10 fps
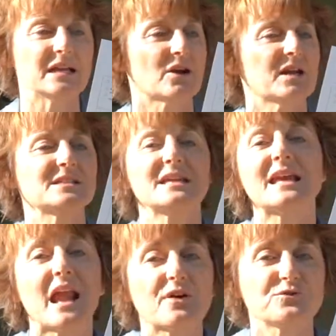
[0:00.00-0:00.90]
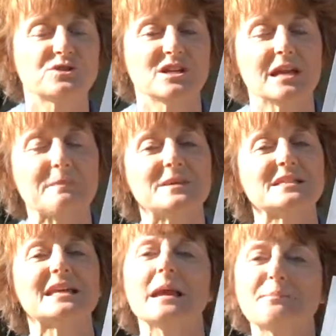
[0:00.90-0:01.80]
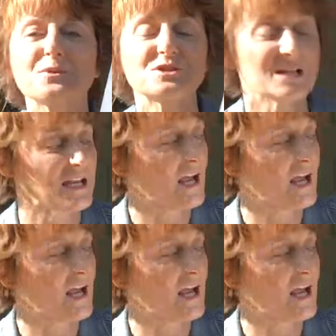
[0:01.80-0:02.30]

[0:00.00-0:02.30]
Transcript: and our kids can get out of routine, but to keep routine,